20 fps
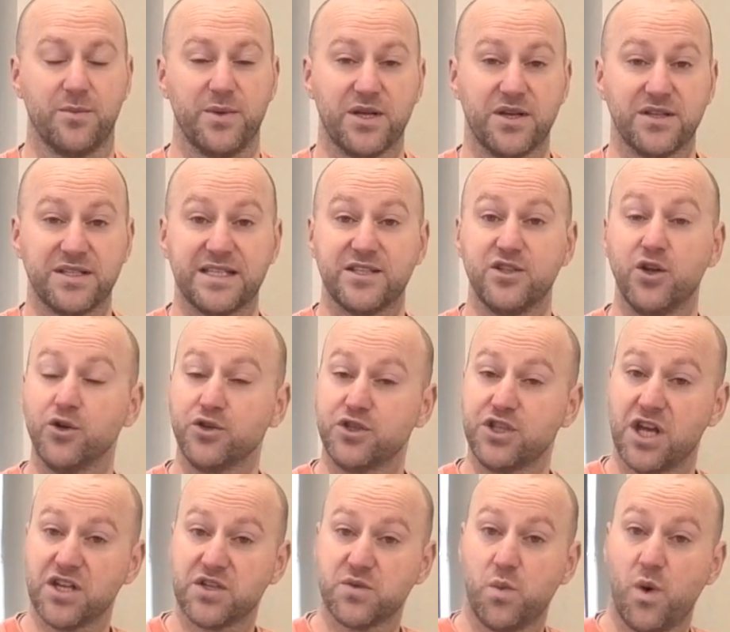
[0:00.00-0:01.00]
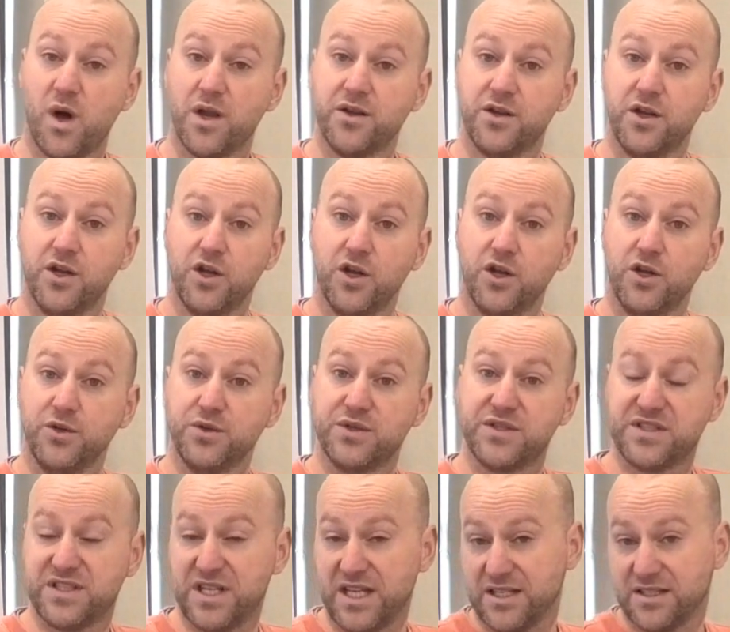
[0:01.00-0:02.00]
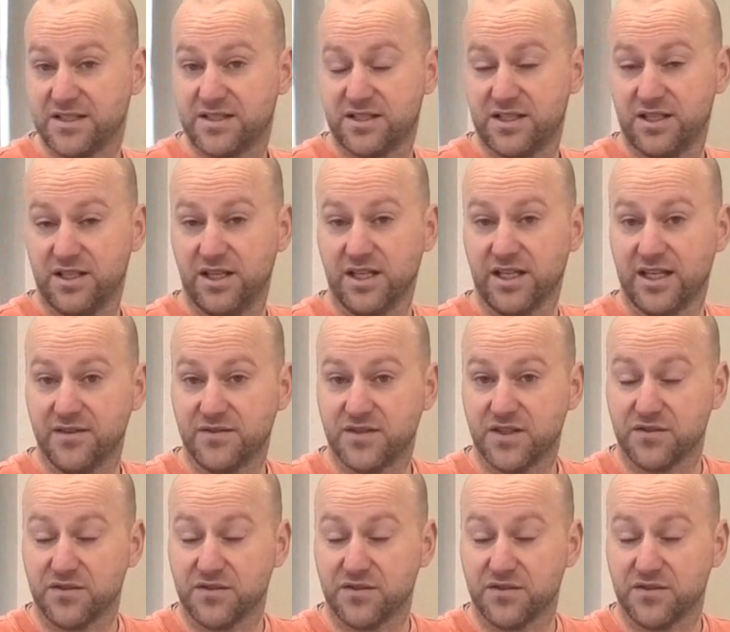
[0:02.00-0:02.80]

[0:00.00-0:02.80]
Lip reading: Because he's not just one who sits and gives